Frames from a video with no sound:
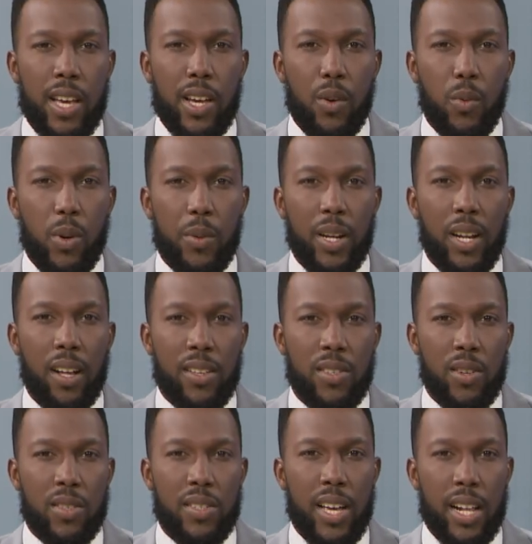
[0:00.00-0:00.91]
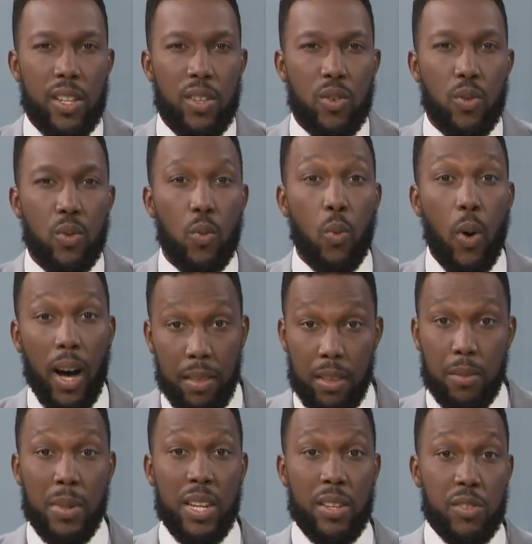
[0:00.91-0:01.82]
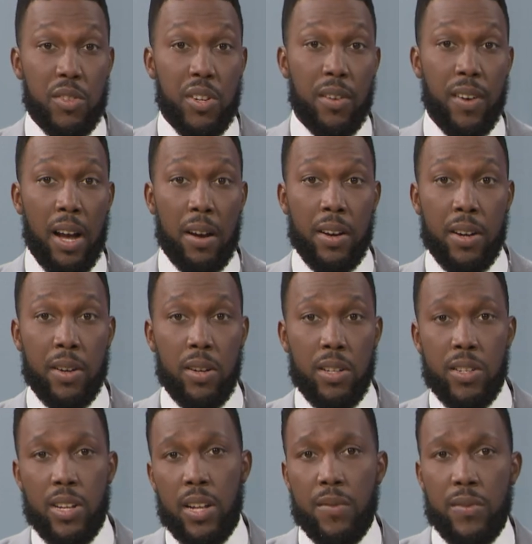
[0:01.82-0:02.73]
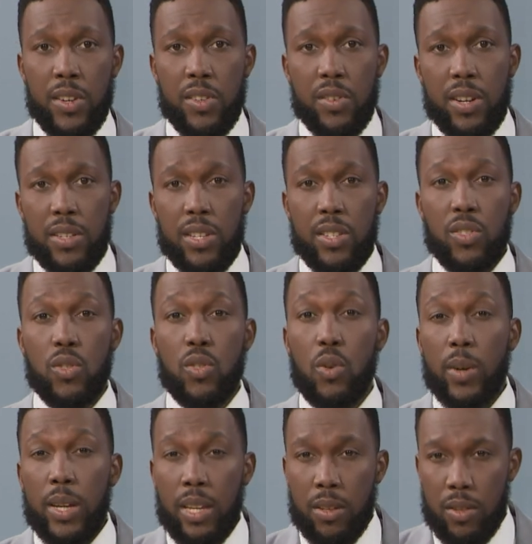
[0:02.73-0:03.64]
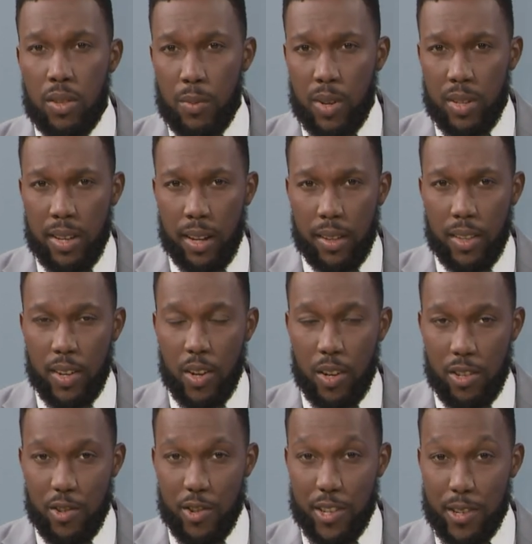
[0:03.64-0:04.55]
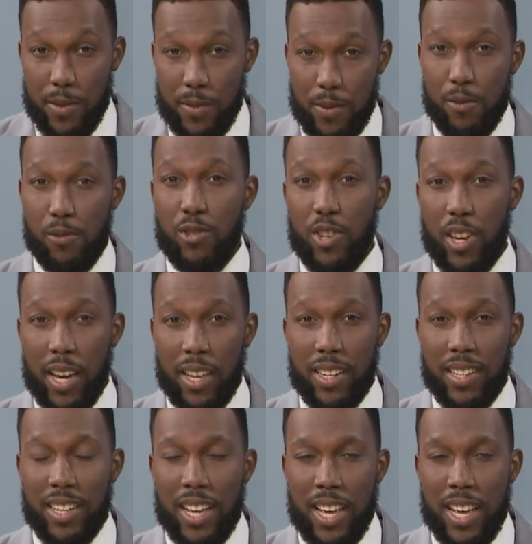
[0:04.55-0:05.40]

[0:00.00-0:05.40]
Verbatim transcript: We will also tell you what the Ministry of Agriculture and Fisheries is doing to protect the country's food chain.